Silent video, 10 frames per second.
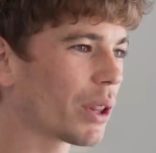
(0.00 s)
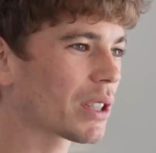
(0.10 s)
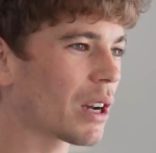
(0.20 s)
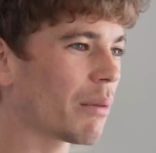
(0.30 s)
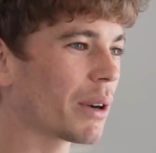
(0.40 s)
this
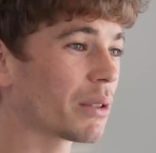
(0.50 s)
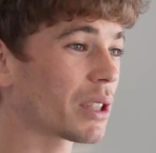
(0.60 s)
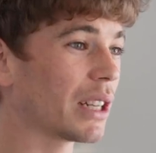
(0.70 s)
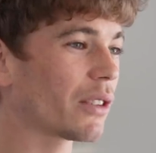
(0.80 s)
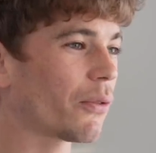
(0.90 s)
car when it was
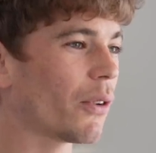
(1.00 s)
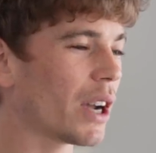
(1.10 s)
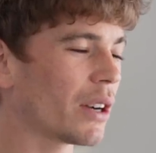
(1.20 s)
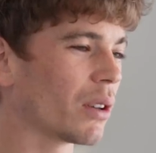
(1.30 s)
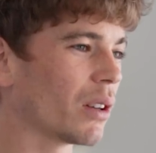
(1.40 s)
in its
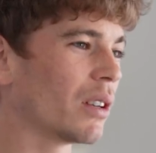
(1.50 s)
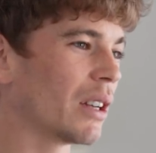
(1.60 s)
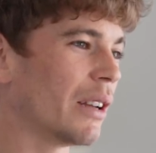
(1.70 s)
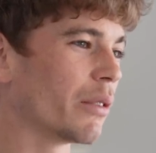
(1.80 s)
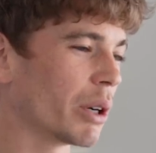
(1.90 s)
final
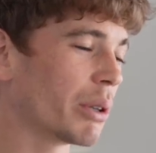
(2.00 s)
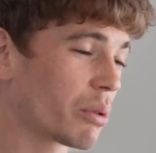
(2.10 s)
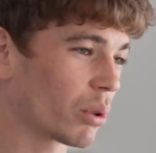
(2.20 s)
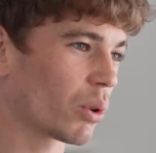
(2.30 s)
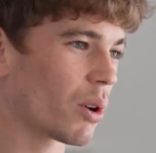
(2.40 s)
livery, which
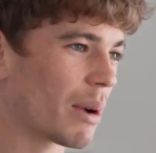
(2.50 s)
we'll talk